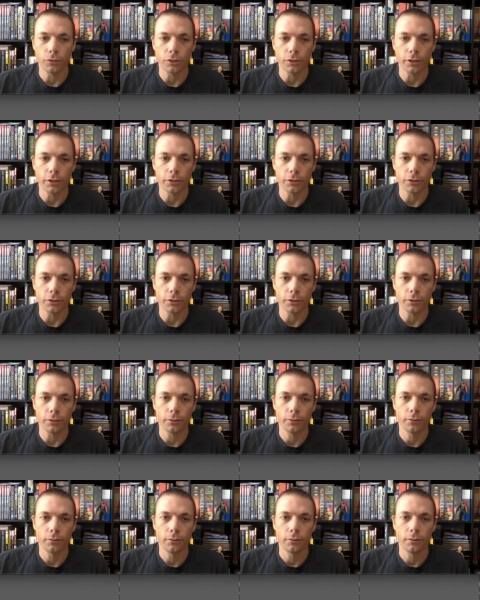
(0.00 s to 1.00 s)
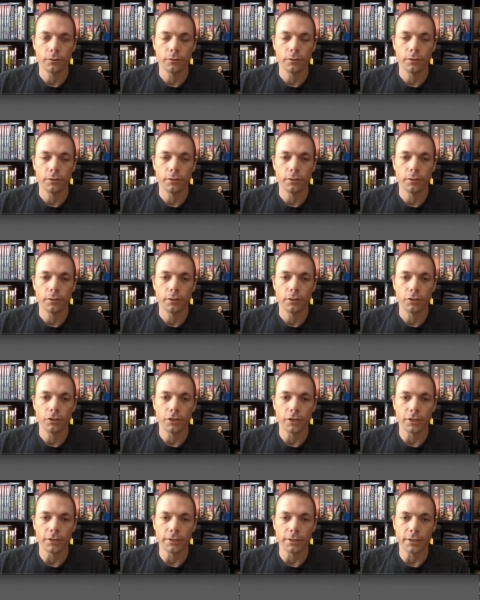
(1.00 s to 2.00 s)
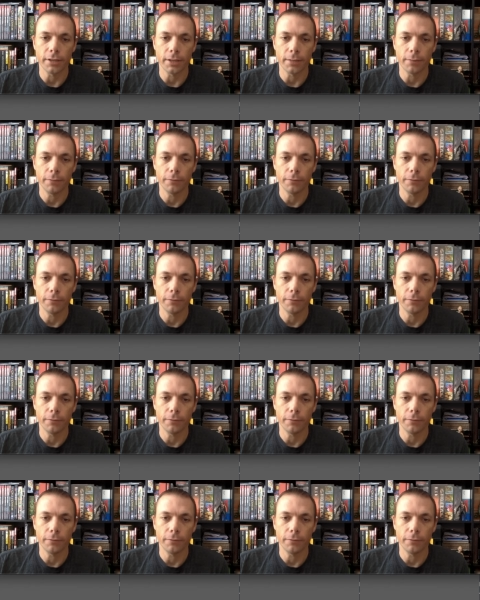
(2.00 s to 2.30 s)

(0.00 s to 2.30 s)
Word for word: allows you to change the name if